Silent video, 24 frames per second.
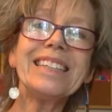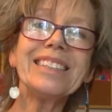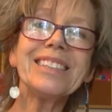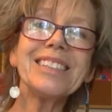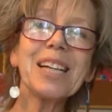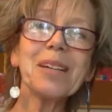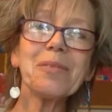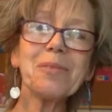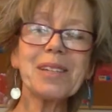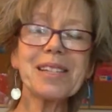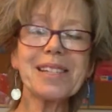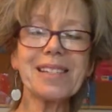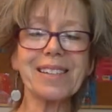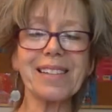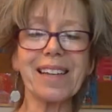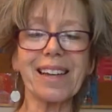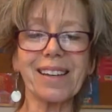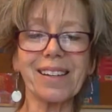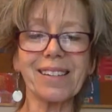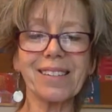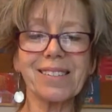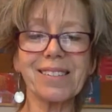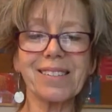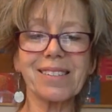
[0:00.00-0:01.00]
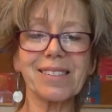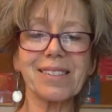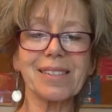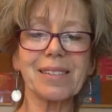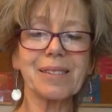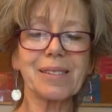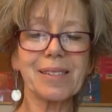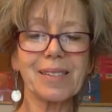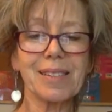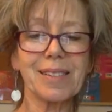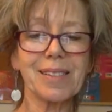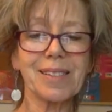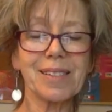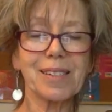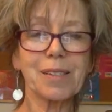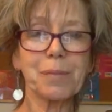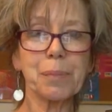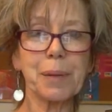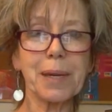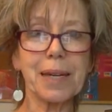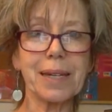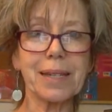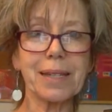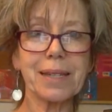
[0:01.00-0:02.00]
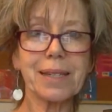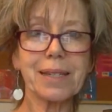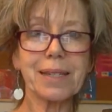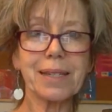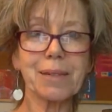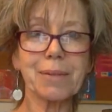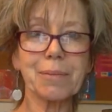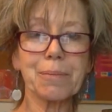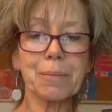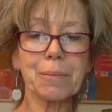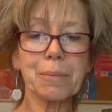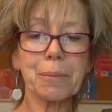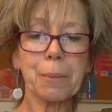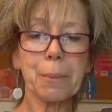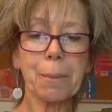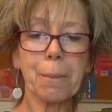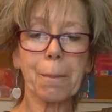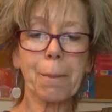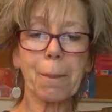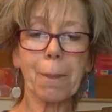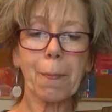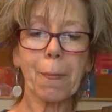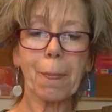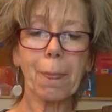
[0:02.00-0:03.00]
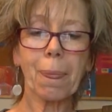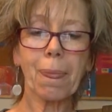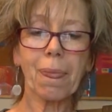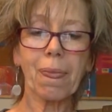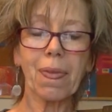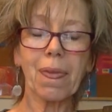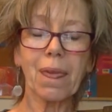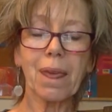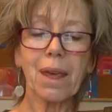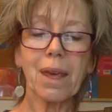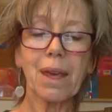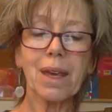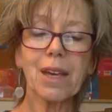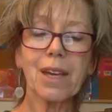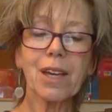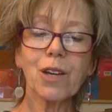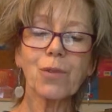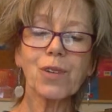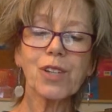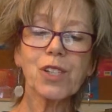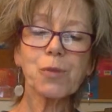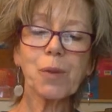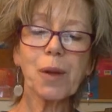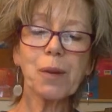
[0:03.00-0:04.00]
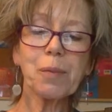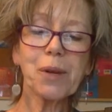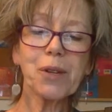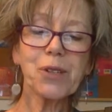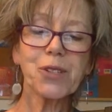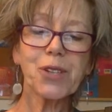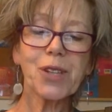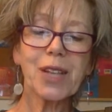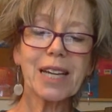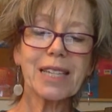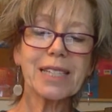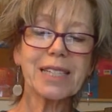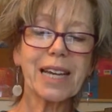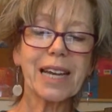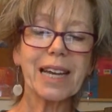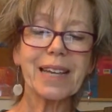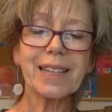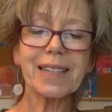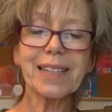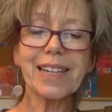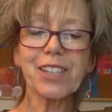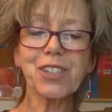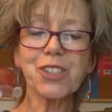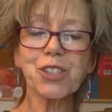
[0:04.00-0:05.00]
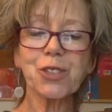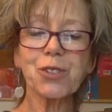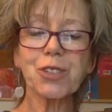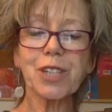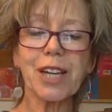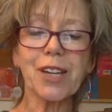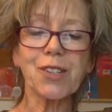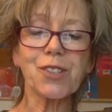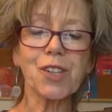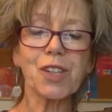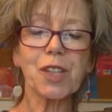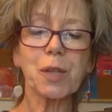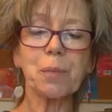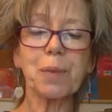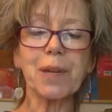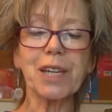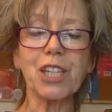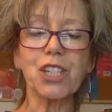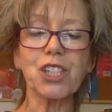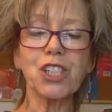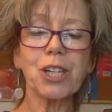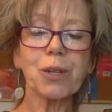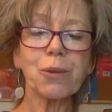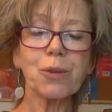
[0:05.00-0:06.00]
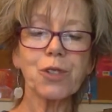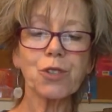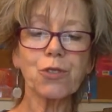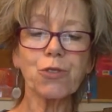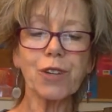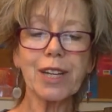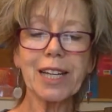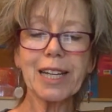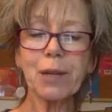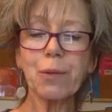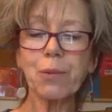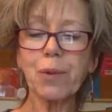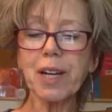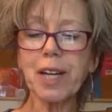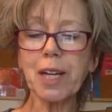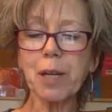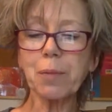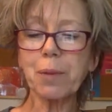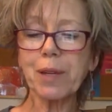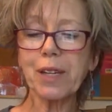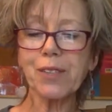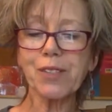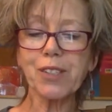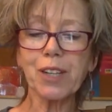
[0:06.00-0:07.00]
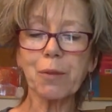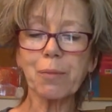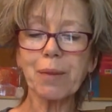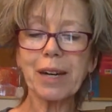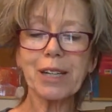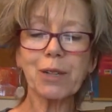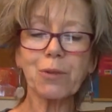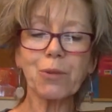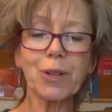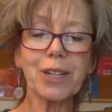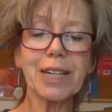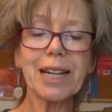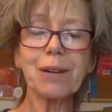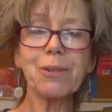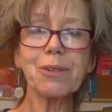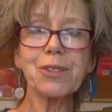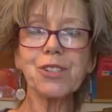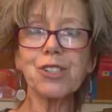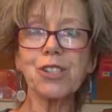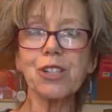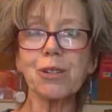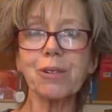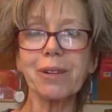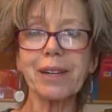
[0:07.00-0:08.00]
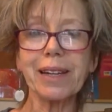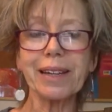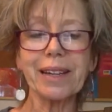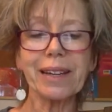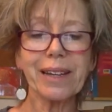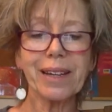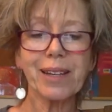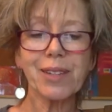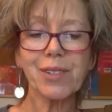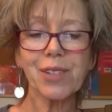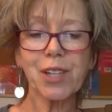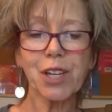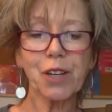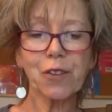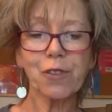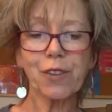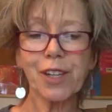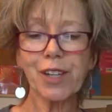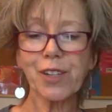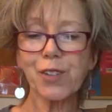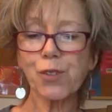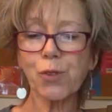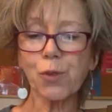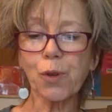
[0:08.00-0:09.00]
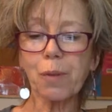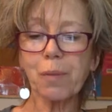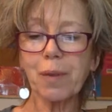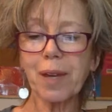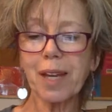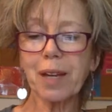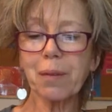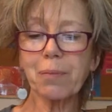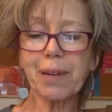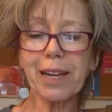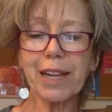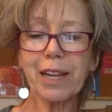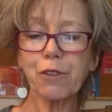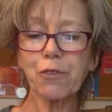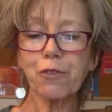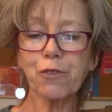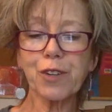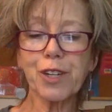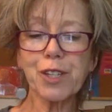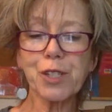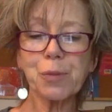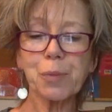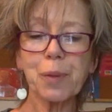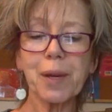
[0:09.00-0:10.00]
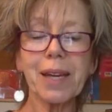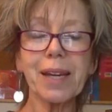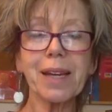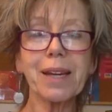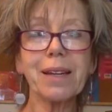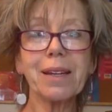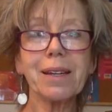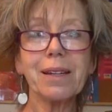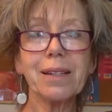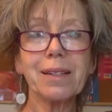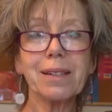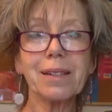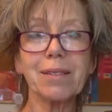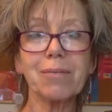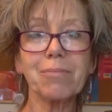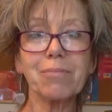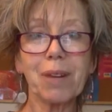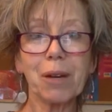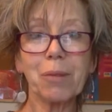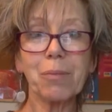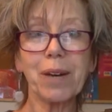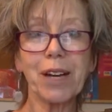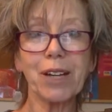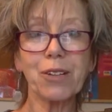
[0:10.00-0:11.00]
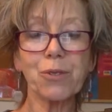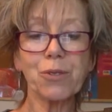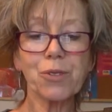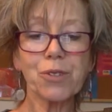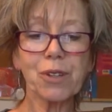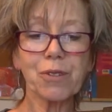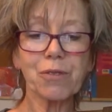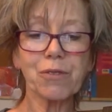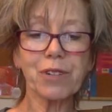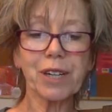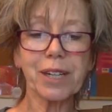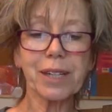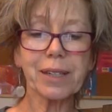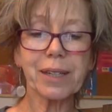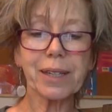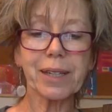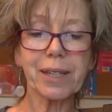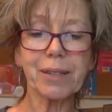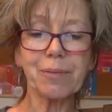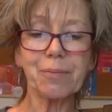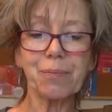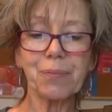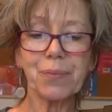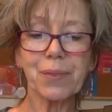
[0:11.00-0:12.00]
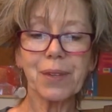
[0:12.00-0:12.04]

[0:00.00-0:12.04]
Chapter 6. Spit. We spent most of that day and the next 2 days on the beach. It was really weird because no matter what I was doing, surfing, swimming, playing frisbee, my mind was on Frankie.